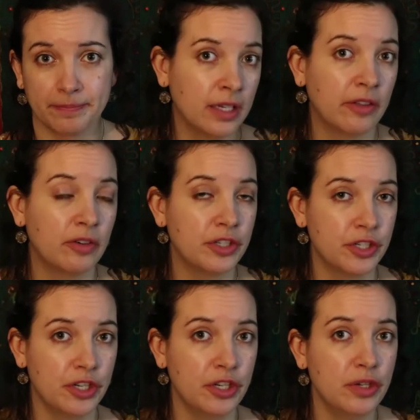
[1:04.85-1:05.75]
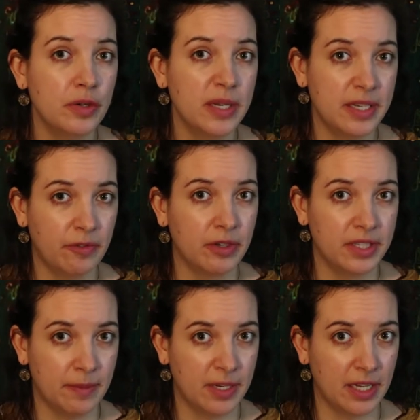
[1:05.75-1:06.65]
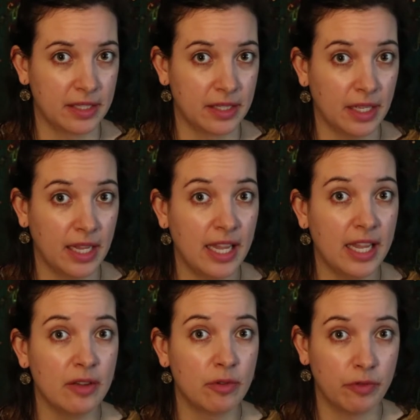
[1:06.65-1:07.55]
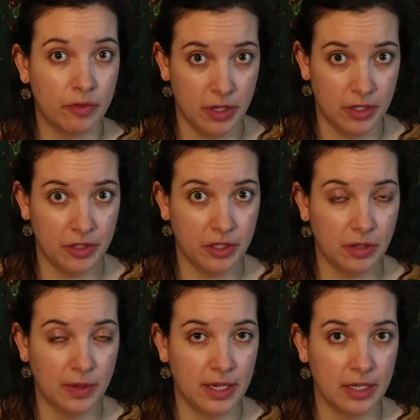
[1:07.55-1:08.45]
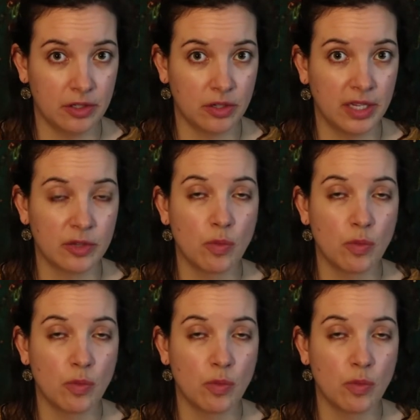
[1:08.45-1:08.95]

There are two different subjects that he refers to in his sonnets.